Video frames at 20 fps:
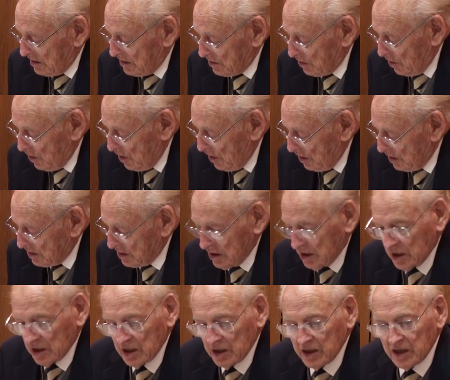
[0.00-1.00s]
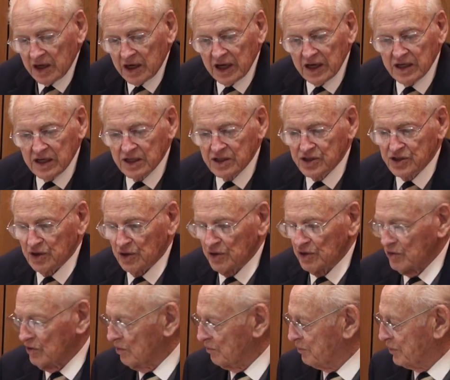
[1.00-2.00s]
called, and I did show
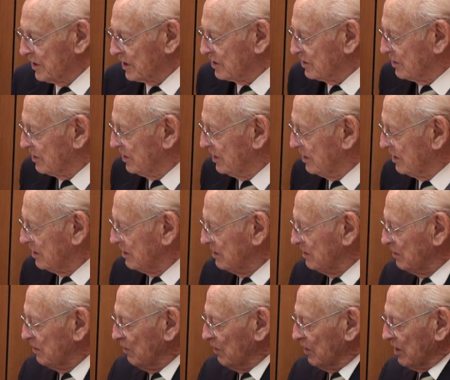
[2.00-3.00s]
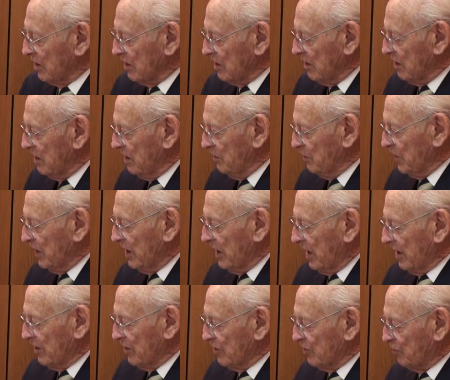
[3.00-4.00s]
you a picture here where we
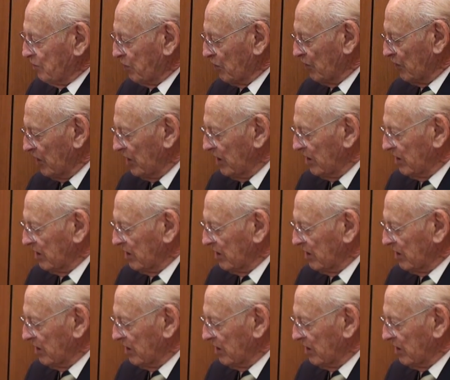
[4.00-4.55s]
had this parade,